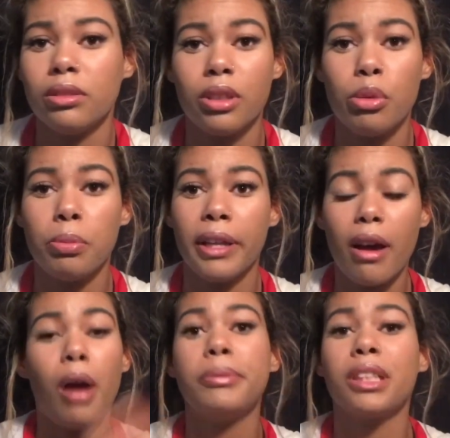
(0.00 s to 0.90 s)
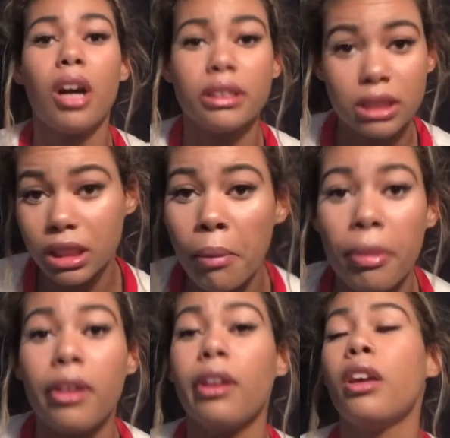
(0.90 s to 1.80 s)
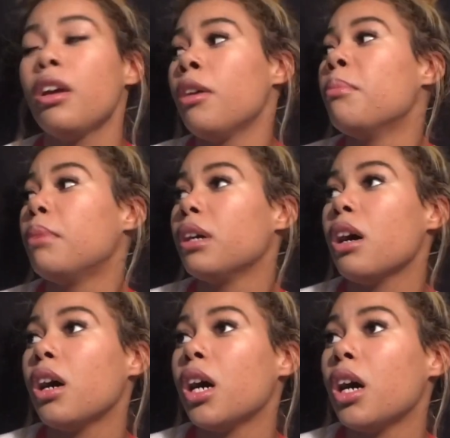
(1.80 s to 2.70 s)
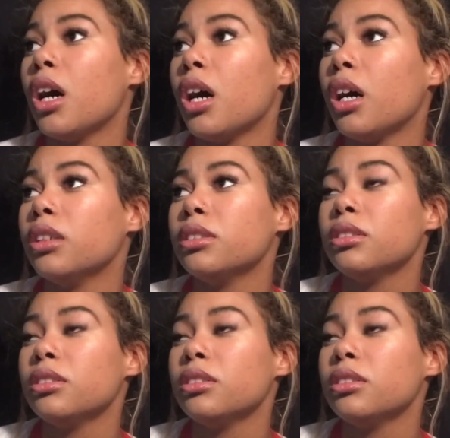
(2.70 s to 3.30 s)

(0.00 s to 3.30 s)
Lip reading: go play hopscotch, something. But